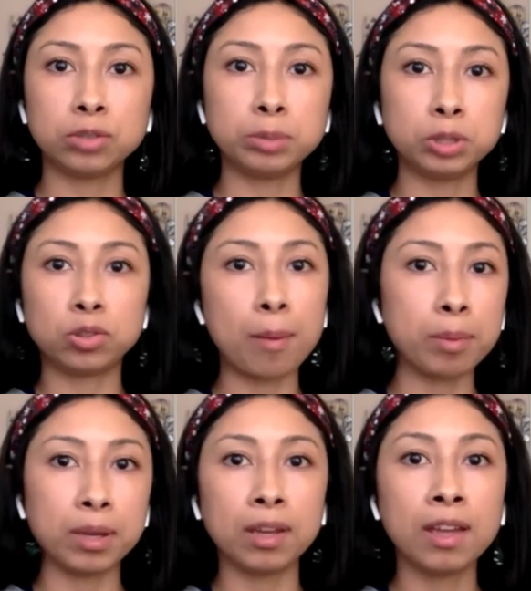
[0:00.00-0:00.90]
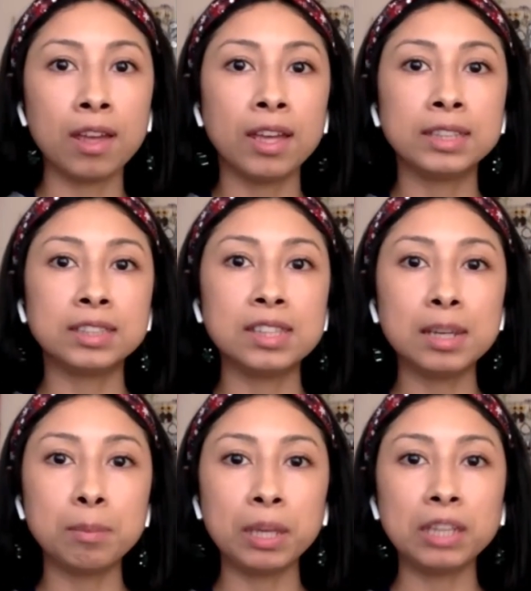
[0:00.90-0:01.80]
She'll be dropping
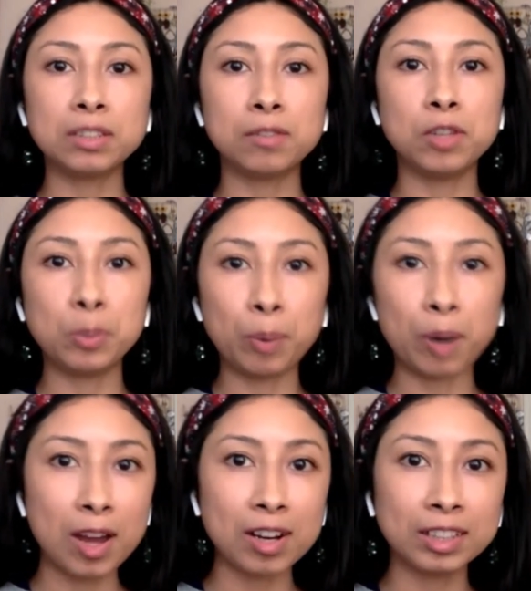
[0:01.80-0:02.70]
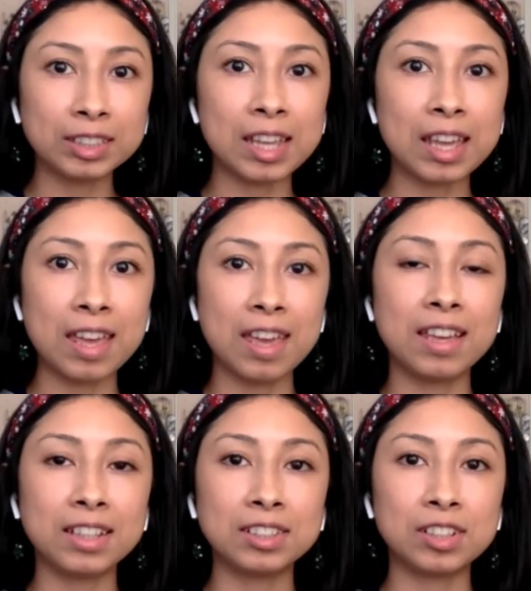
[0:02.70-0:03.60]
sneak peeks of new products
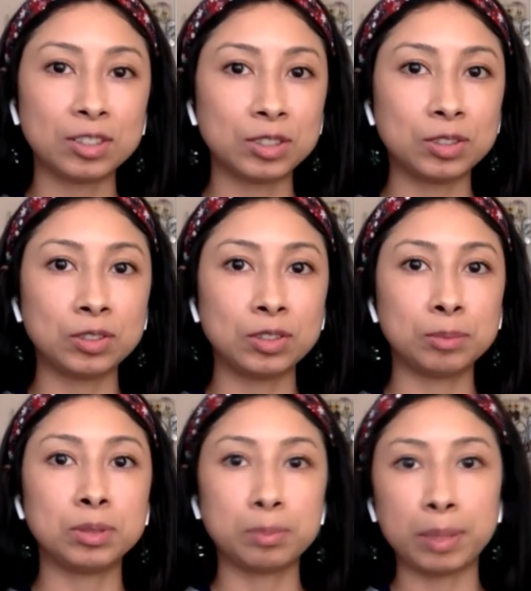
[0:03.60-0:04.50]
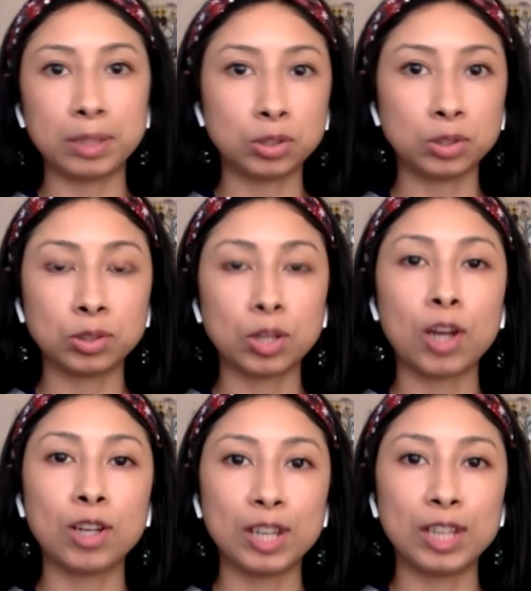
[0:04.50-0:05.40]
and also some special
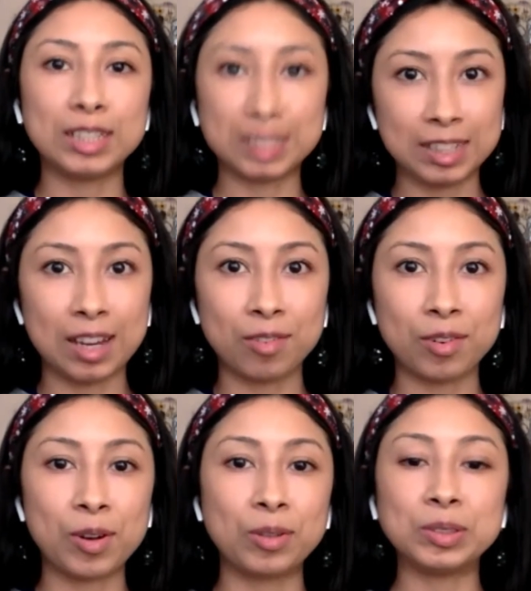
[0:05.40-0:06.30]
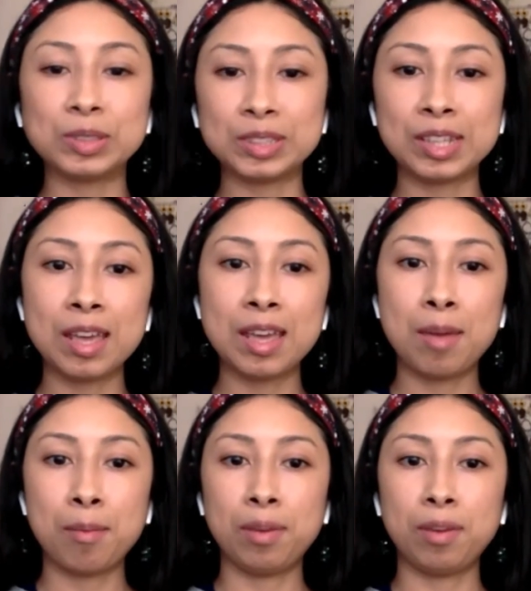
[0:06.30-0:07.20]
holiday discount codes.
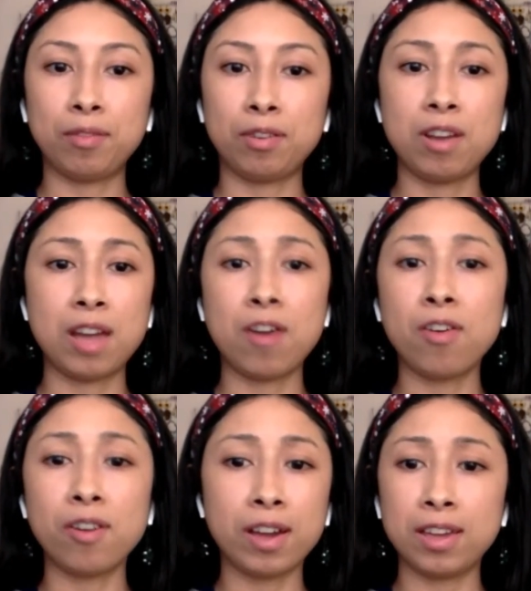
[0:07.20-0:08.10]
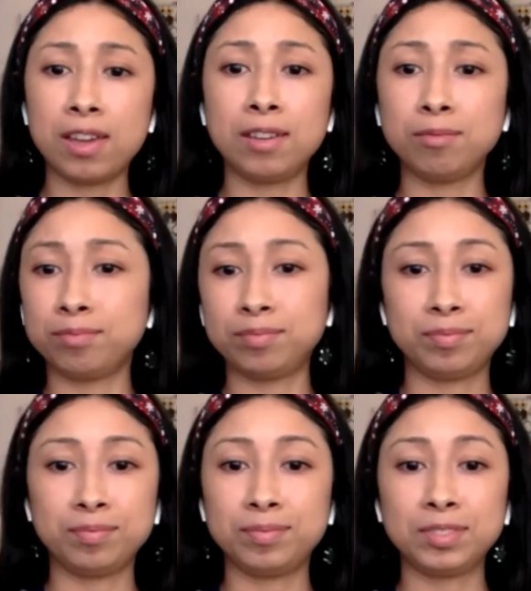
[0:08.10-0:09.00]
But yeah. for now, I
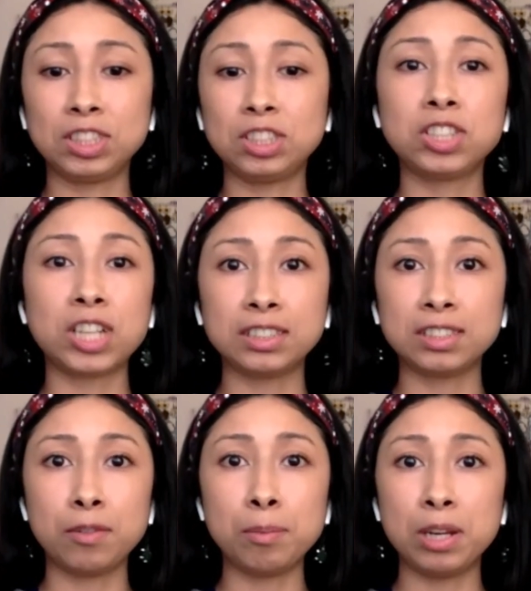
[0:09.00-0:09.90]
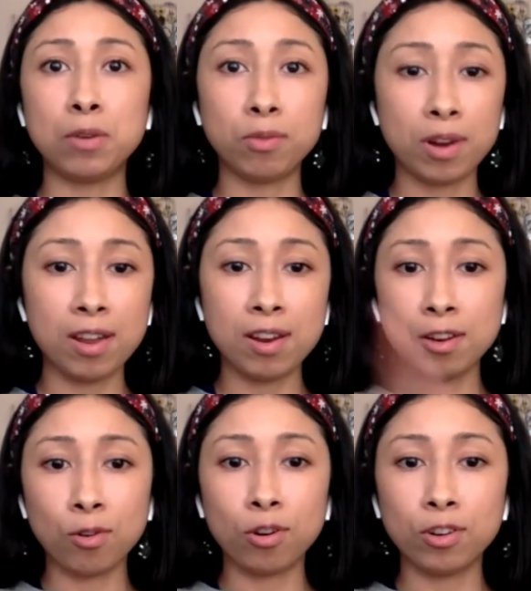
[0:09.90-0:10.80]
suggest everybody run
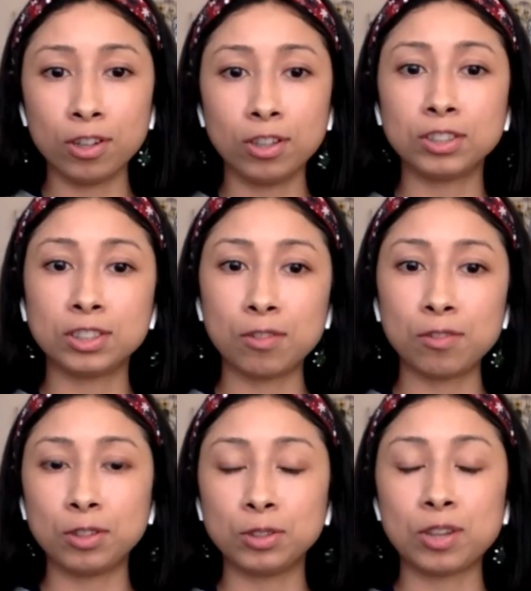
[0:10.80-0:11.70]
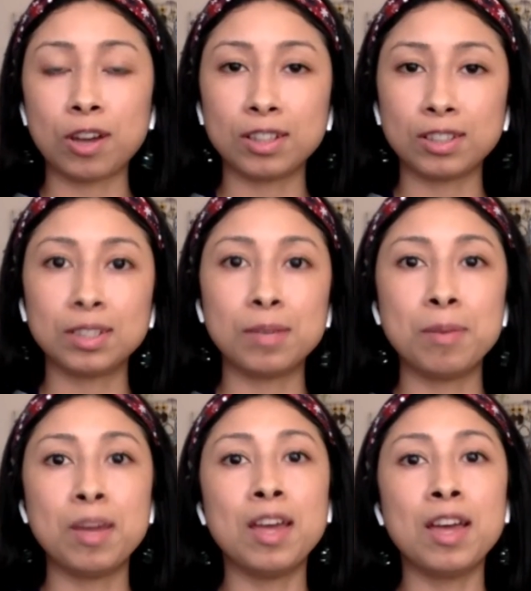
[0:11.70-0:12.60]
and order yourself those
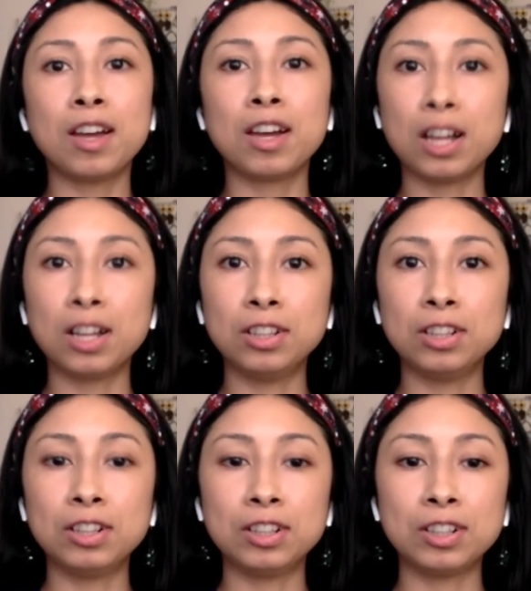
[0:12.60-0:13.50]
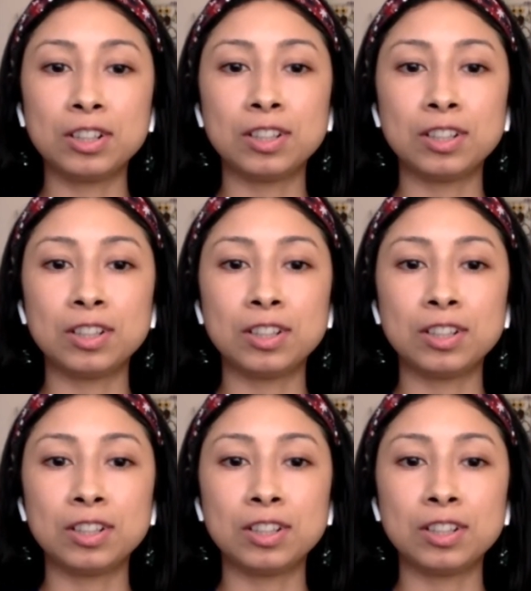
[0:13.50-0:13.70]
awesome color.